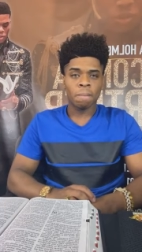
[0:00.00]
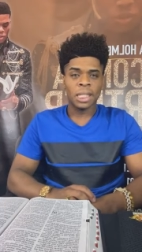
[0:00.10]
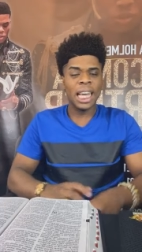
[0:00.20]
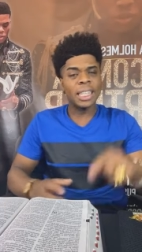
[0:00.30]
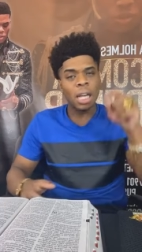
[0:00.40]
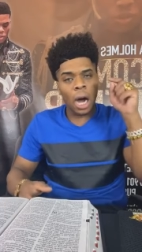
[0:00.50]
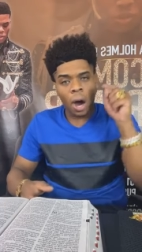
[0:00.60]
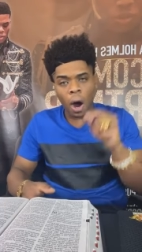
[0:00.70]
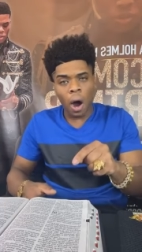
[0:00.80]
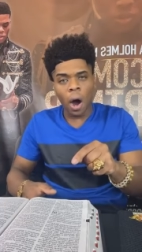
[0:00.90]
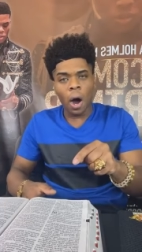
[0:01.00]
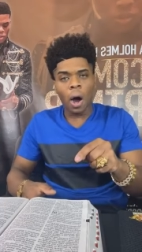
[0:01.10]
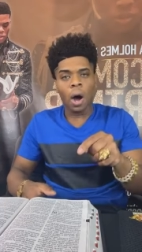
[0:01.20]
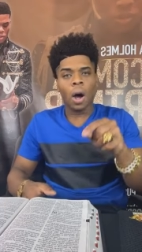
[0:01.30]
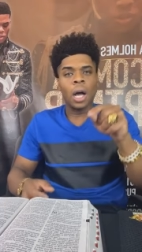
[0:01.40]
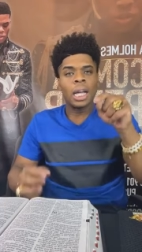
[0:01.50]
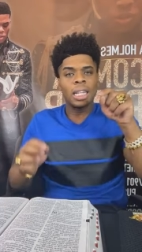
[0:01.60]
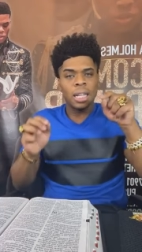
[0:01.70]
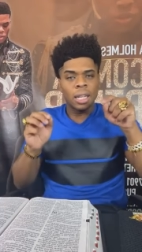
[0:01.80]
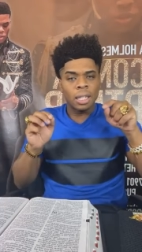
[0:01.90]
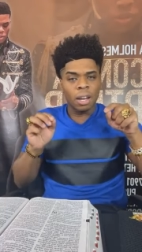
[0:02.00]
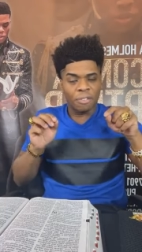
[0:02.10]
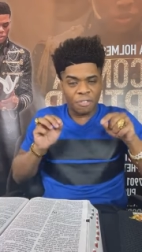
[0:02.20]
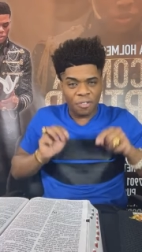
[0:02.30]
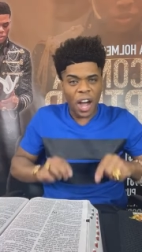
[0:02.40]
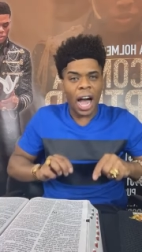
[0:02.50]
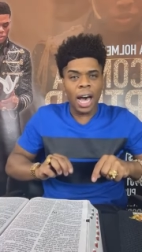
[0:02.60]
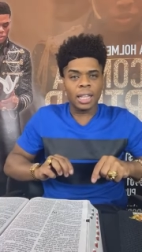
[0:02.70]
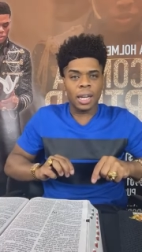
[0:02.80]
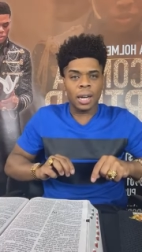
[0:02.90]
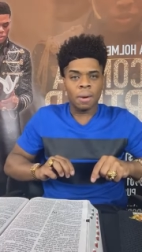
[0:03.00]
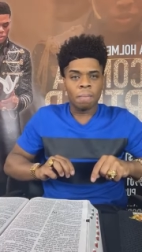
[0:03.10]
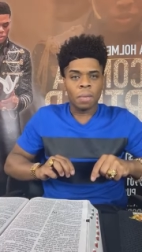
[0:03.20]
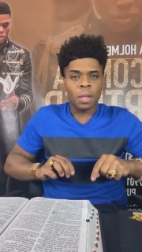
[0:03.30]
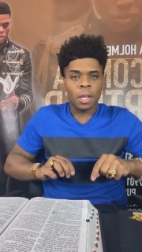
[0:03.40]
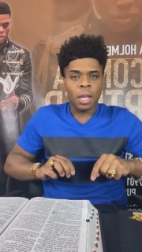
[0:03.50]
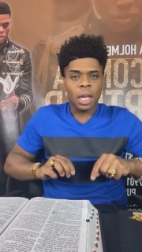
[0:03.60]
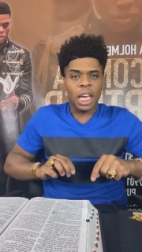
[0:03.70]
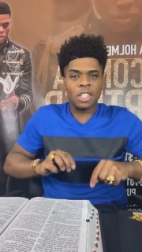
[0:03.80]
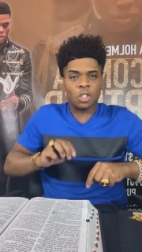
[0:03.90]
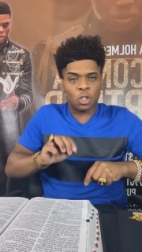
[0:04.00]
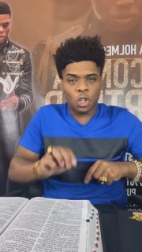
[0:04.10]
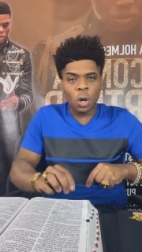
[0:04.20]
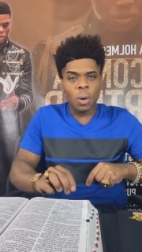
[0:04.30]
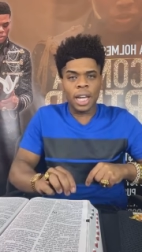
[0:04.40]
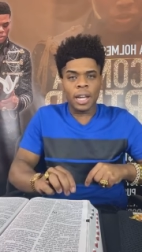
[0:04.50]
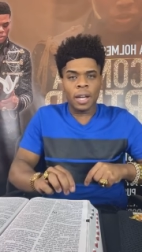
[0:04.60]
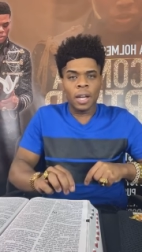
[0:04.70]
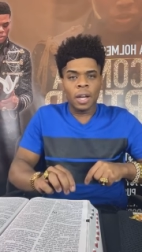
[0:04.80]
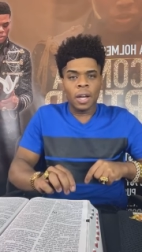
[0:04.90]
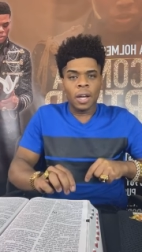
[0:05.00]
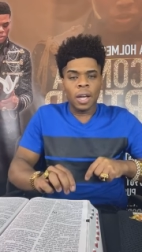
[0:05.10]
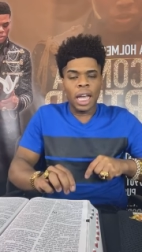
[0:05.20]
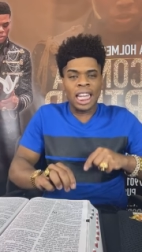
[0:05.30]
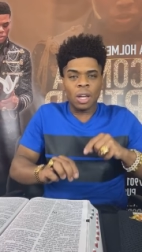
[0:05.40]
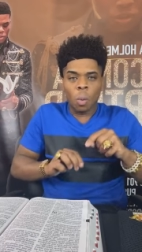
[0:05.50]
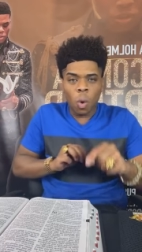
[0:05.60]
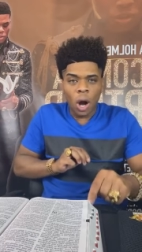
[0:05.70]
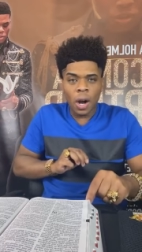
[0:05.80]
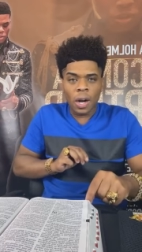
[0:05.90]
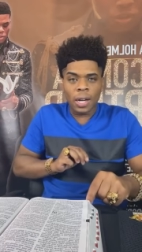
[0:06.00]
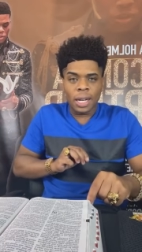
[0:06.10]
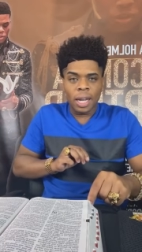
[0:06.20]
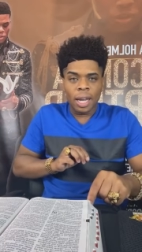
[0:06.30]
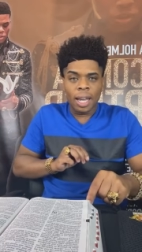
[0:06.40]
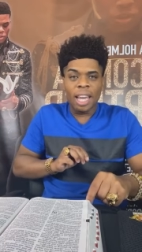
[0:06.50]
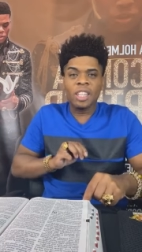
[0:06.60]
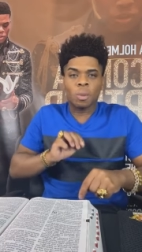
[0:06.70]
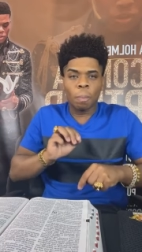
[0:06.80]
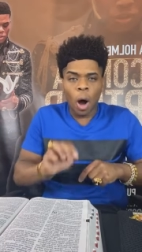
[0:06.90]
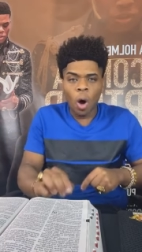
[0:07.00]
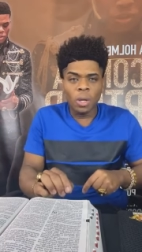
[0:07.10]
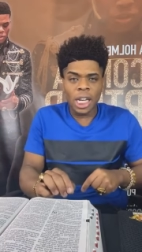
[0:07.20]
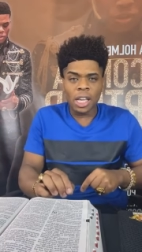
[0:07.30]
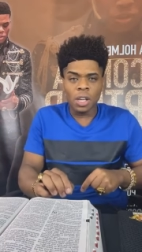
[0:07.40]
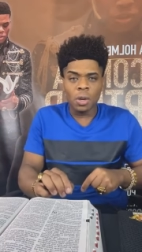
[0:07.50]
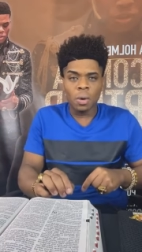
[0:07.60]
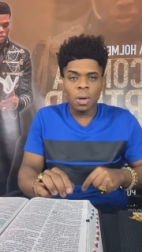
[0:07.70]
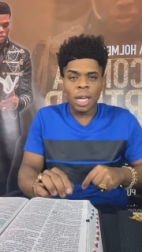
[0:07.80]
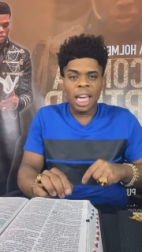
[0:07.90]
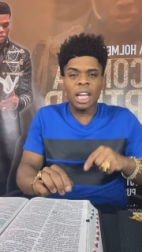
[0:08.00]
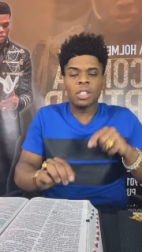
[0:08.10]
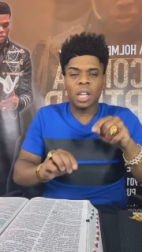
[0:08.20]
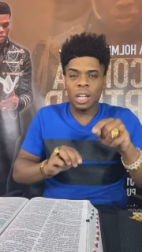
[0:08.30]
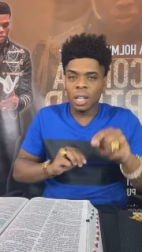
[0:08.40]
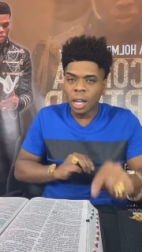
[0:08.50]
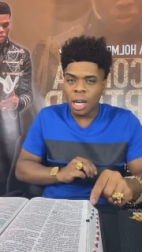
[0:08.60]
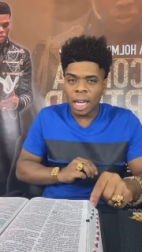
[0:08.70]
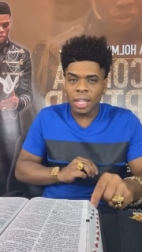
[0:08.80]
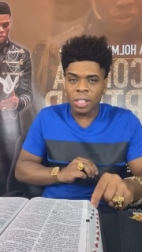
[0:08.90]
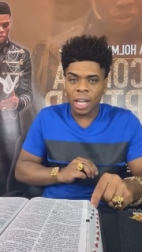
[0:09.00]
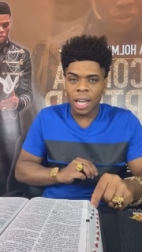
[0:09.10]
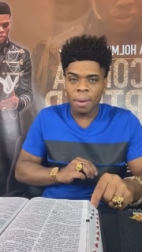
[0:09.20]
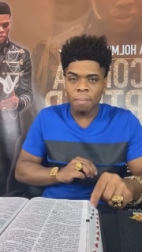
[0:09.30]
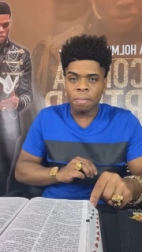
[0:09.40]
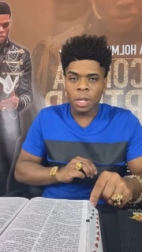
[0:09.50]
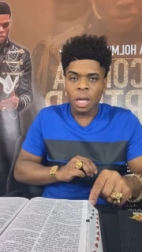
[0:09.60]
These are all the Father is doing in the word. He's molding you into looking to him,